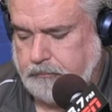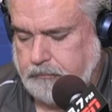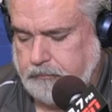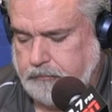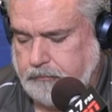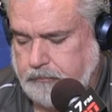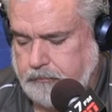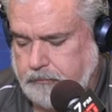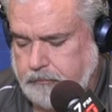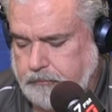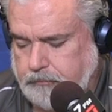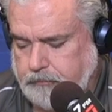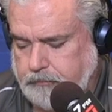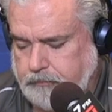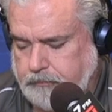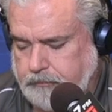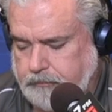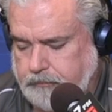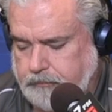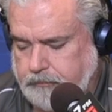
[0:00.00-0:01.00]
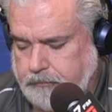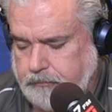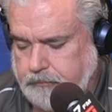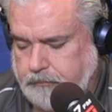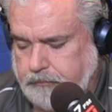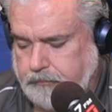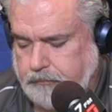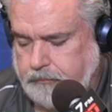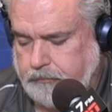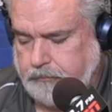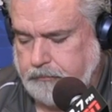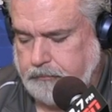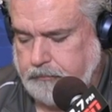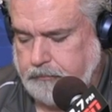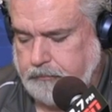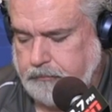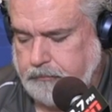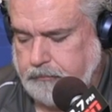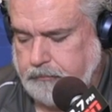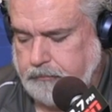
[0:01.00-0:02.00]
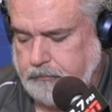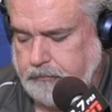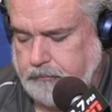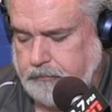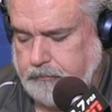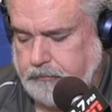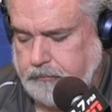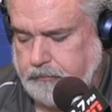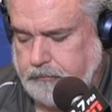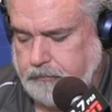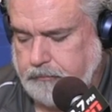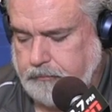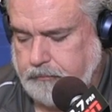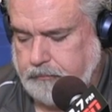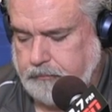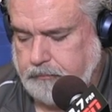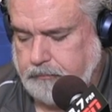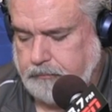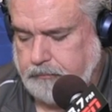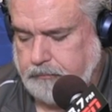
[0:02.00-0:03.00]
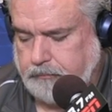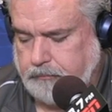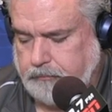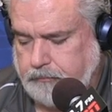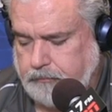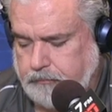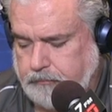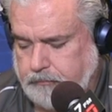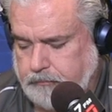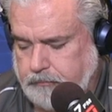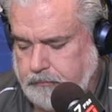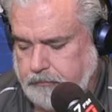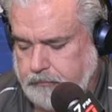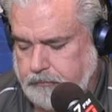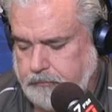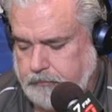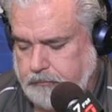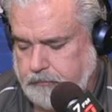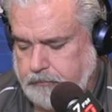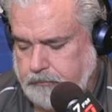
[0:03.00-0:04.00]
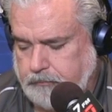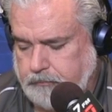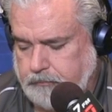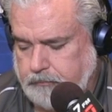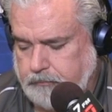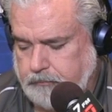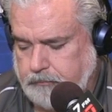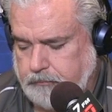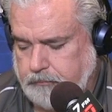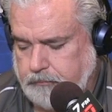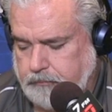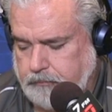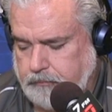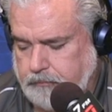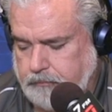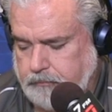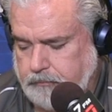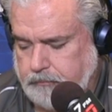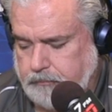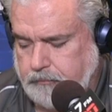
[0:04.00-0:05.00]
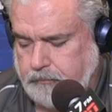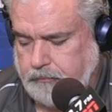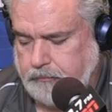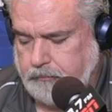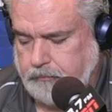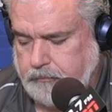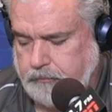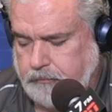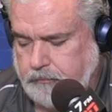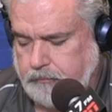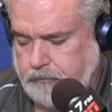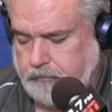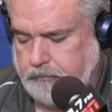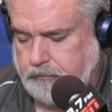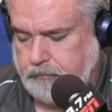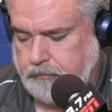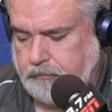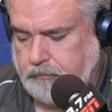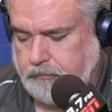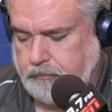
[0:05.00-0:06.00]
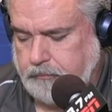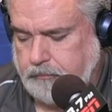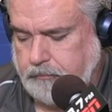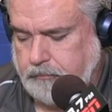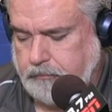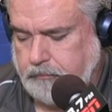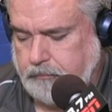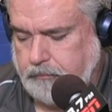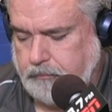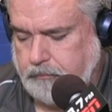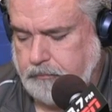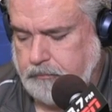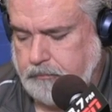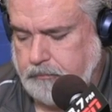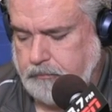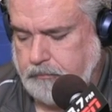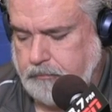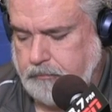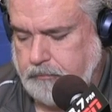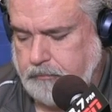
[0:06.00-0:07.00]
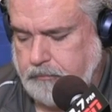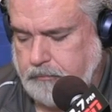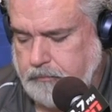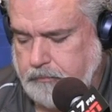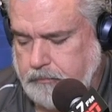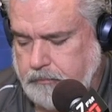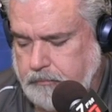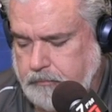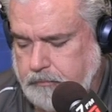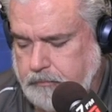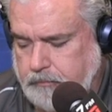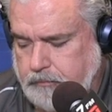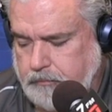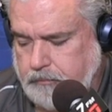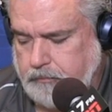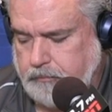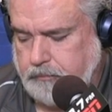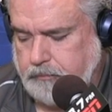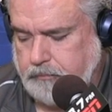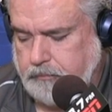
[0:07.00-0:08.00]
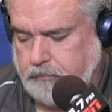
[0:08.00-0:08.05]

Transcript: (not speaking)